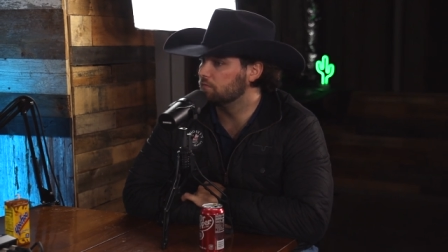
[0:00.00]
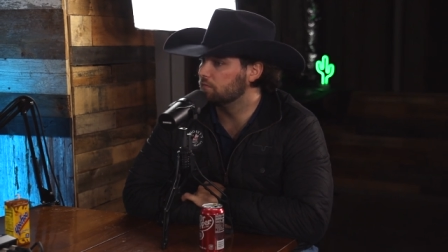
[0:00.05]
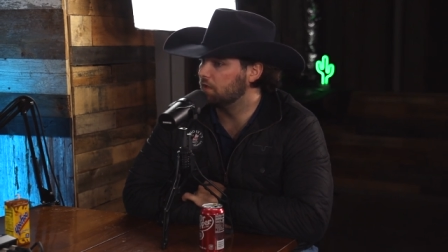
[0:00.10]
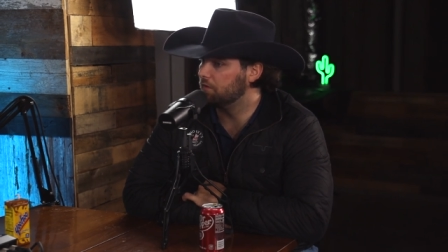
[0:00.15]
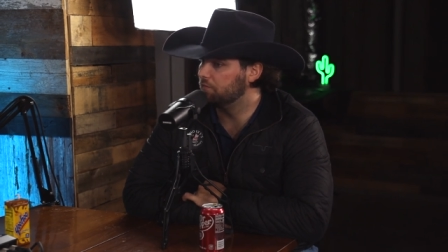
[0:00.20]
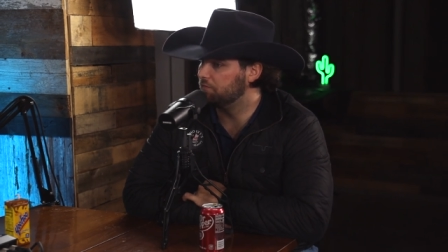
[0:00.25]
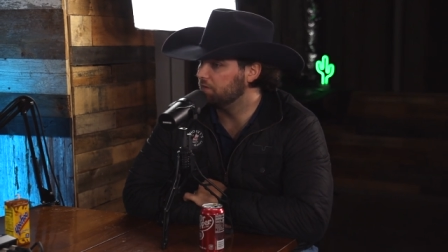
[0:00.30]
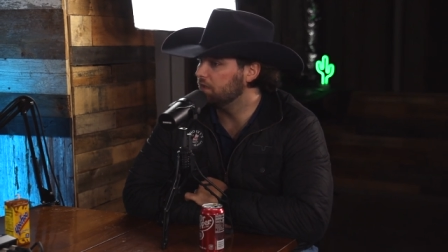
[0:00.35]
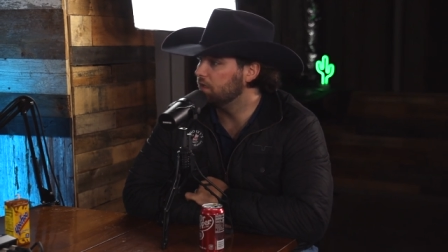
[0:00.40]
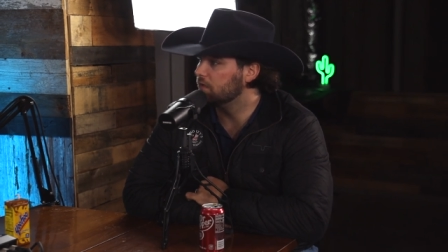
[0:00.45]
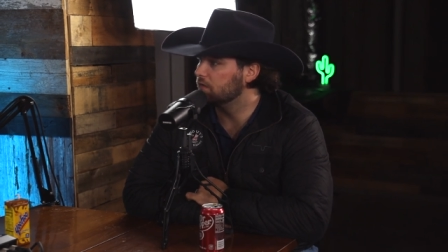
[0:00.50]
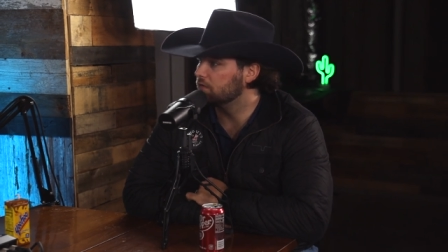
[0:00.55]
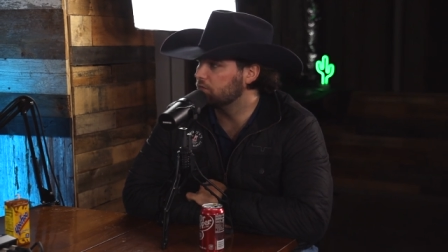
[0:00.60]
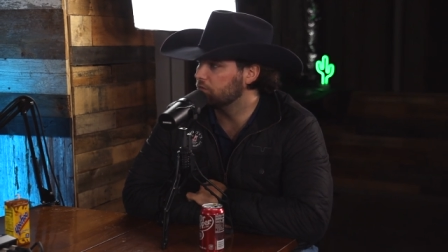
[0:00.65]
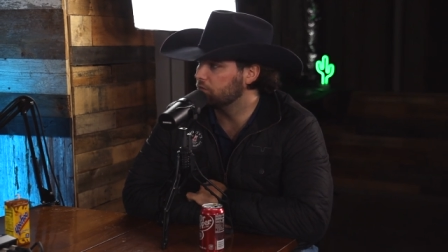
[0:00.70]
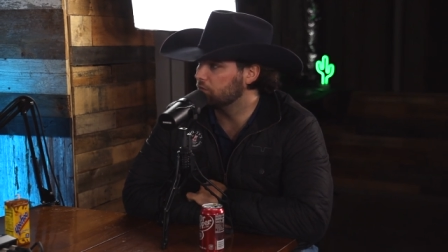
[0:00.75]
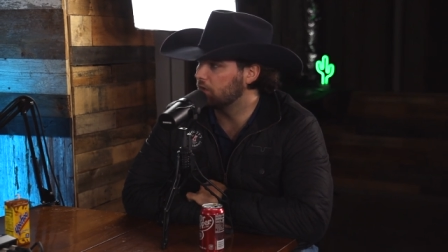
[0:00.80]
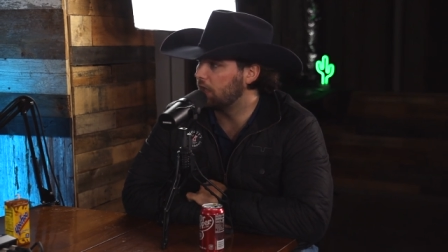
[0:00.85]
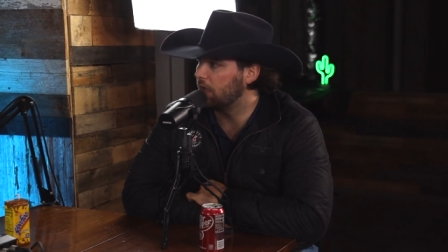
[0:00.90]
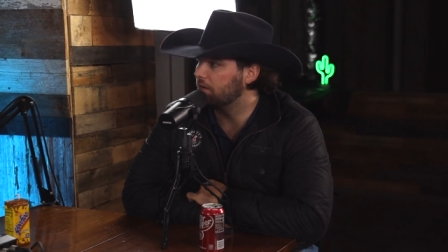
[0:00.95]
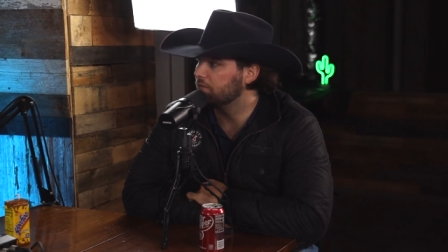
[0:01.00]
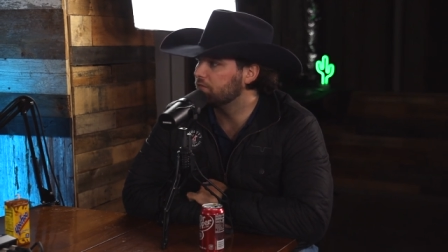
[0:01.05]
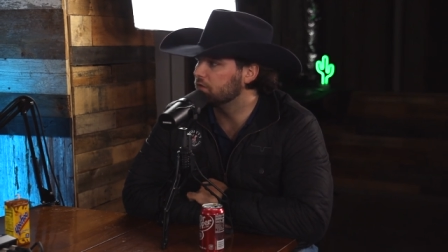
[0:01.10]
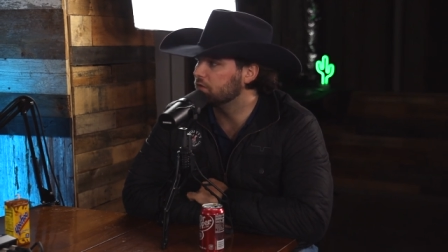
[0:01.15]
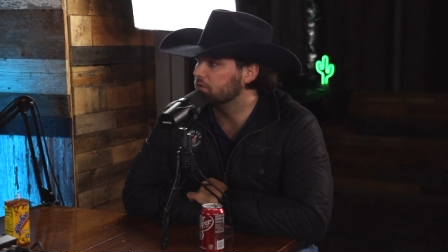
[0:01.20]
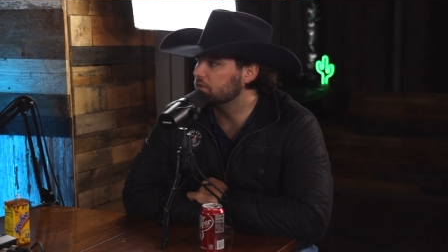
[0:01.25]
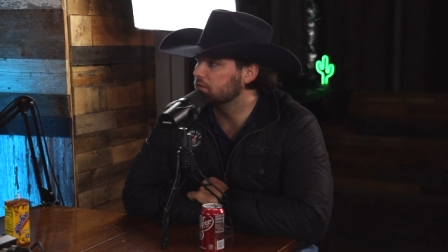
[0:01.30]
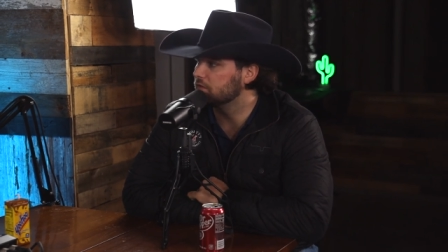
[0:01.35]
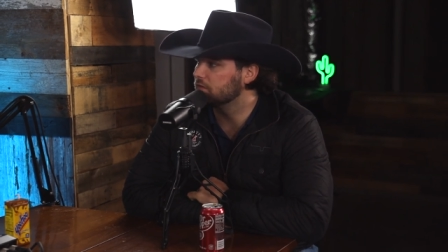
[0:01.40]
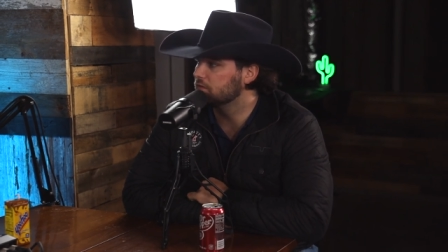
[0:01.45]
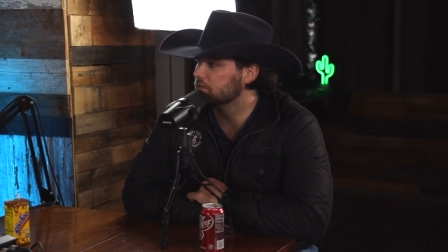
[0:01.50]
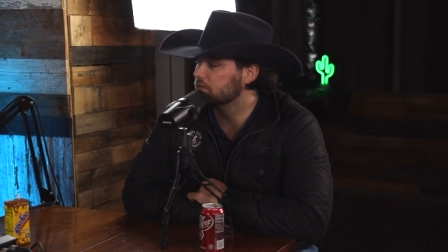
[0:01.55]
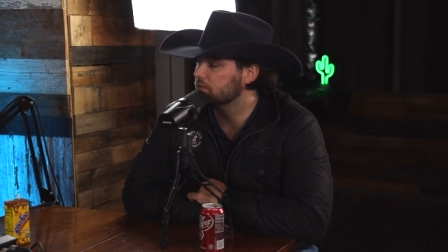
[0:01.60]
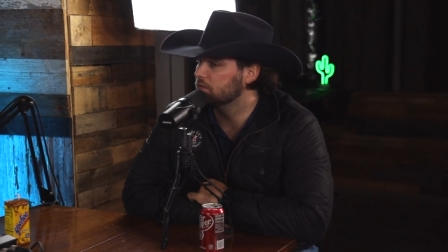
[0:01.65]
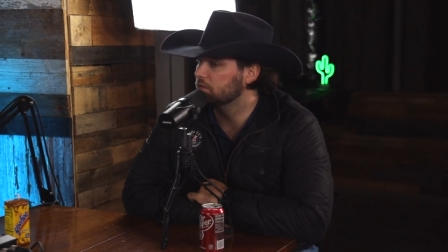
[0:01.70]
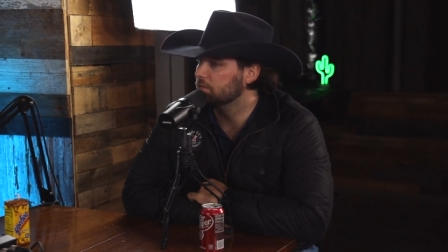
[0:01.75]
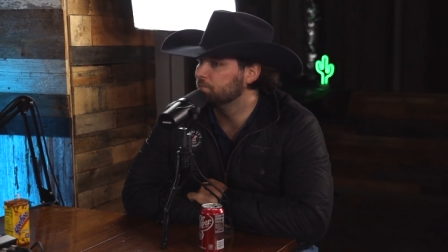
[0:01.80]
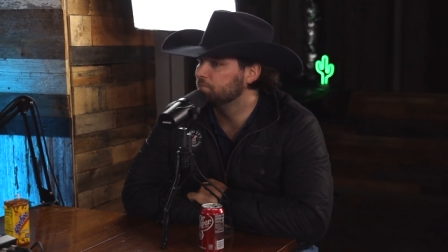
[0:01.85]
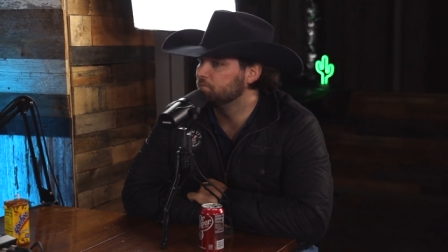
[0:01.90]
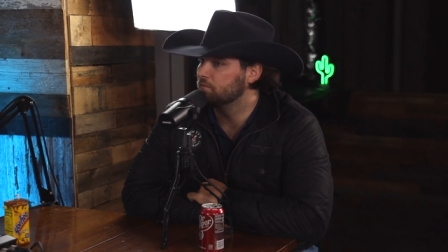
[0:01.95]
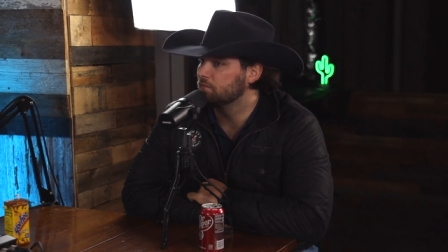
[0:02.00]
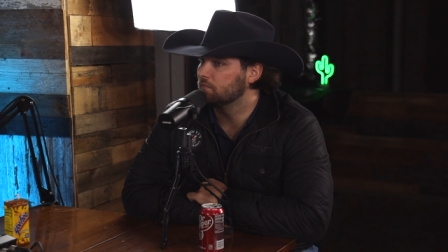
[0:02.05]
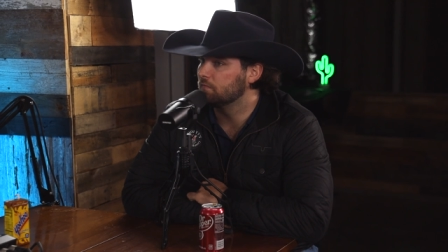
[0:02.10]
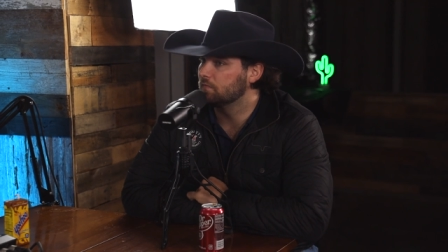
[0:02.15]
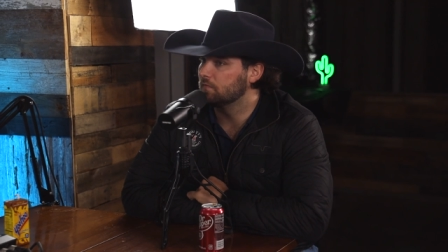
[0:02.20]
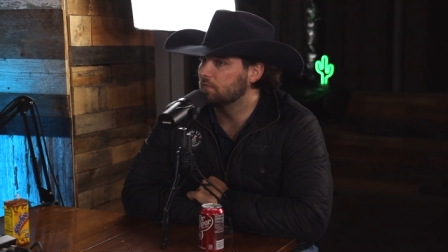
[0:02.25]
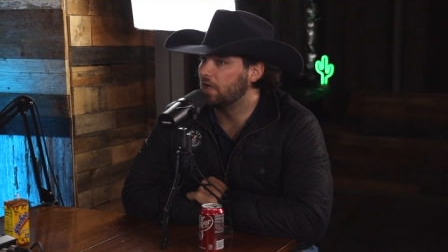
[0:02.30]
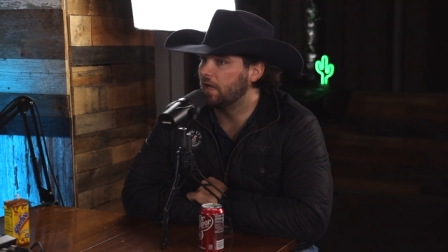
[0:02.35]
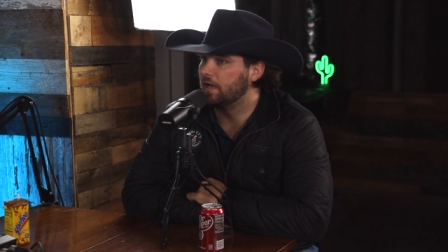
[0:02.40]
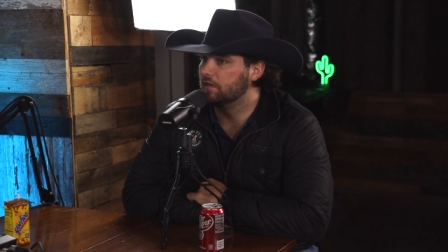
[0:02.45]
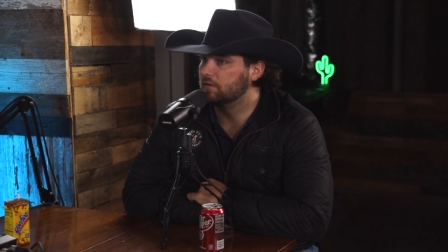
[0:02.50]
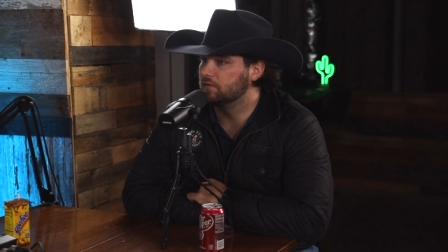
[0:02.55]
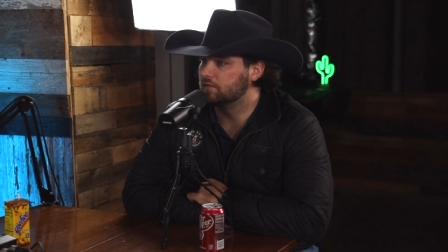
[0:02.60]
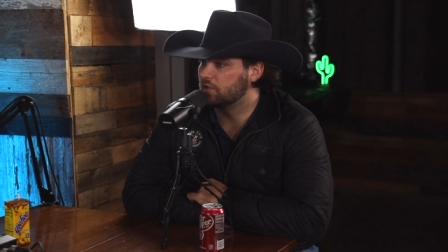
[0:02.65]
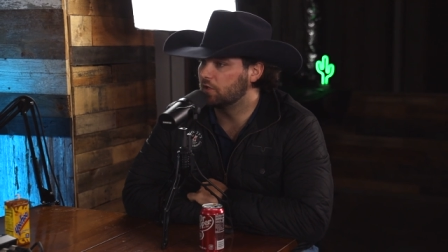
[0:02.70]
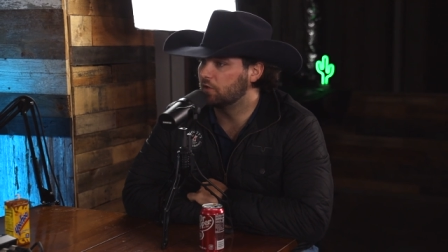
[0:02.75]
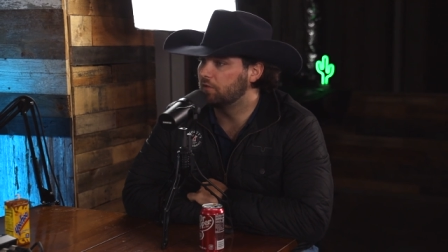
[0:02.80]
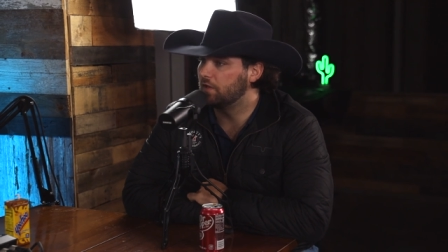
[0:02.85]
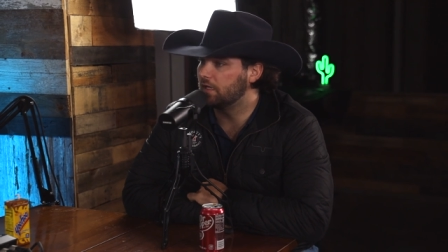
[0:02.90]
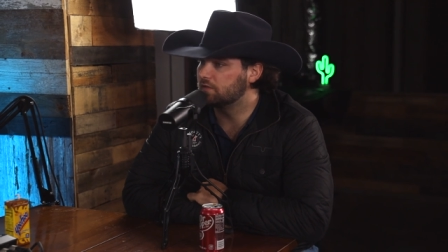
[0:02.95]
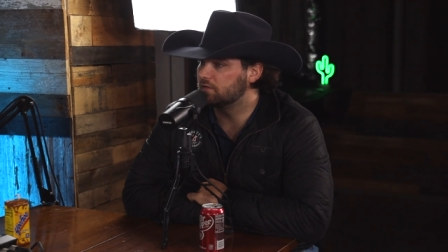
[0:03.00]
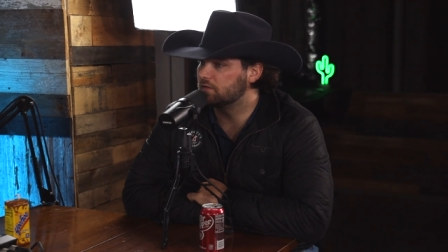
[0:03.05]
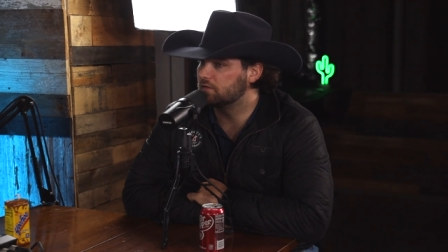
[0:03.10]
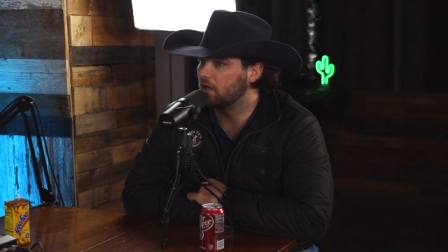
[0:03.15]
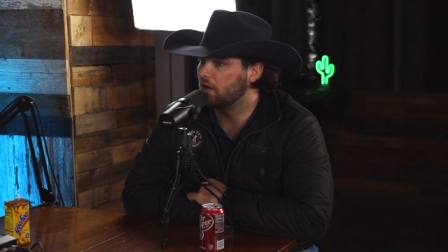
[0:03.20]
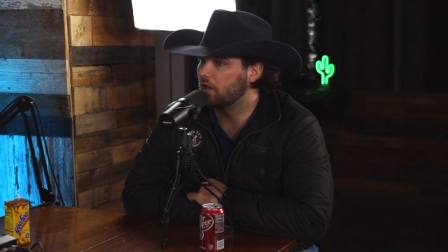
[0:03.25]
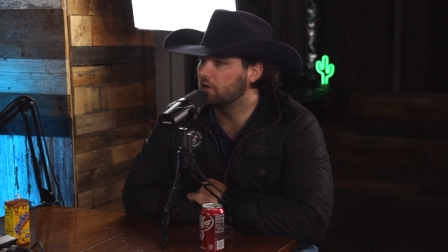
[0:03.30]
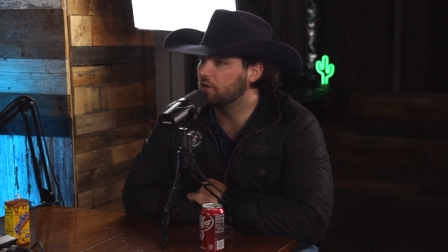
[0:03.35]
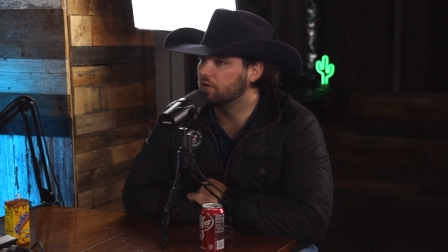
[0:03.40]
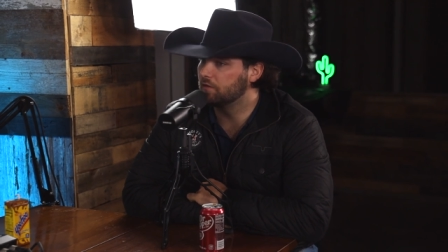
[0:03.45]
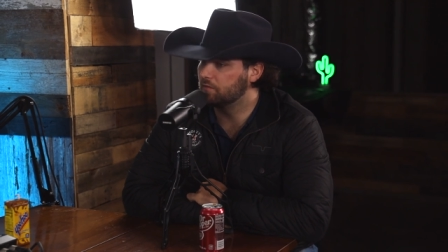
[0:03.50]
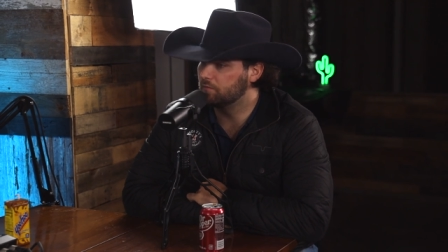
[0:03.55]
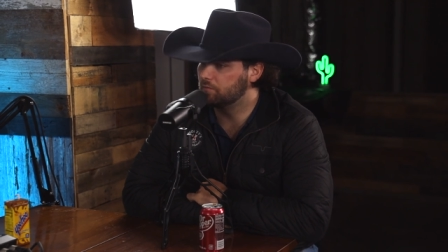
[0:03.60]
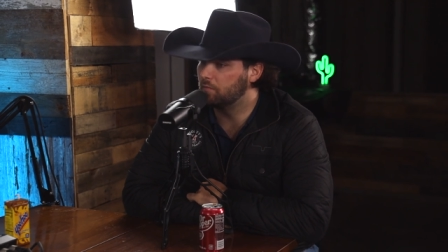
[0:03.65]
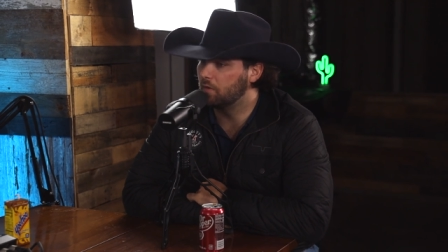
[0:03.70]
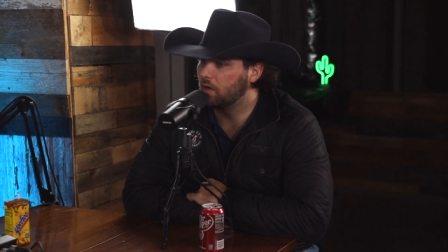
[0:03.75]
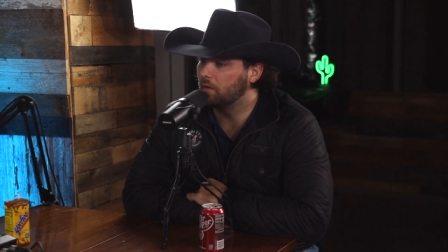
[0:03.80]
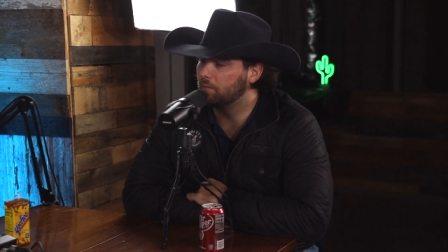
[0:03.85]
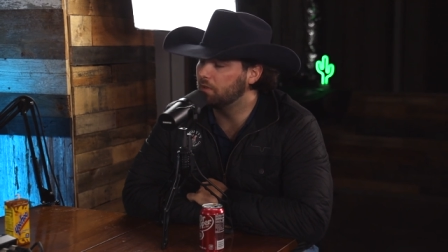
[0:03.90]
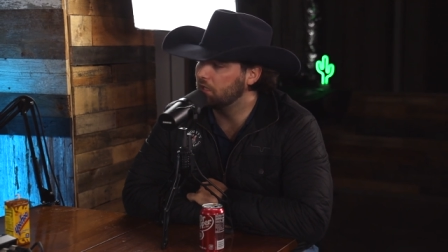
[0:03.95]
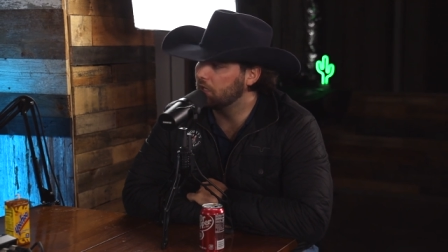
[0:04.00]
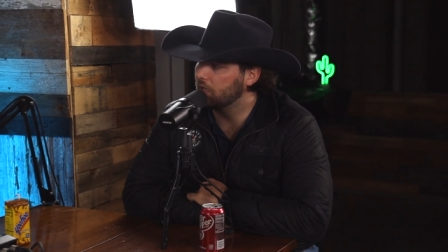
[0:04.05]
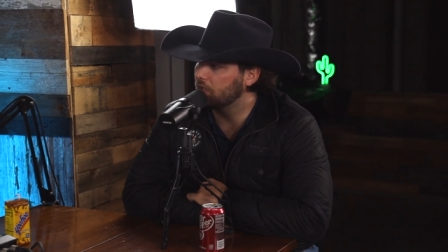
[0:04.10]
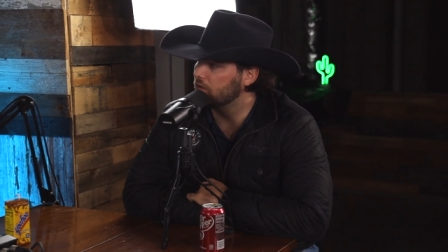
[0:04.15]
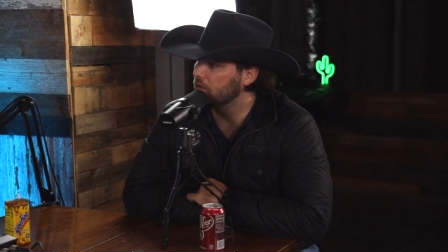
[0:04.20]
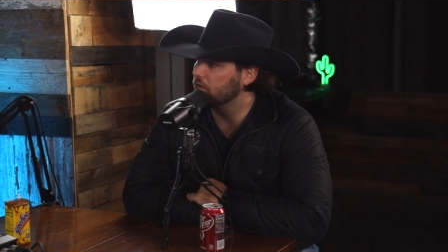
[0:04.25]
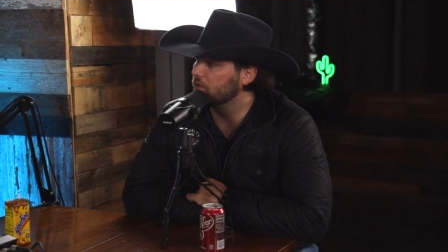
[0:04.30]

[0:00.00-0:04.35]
events for Cavender's. Yeah. And so that's her, and Bobby got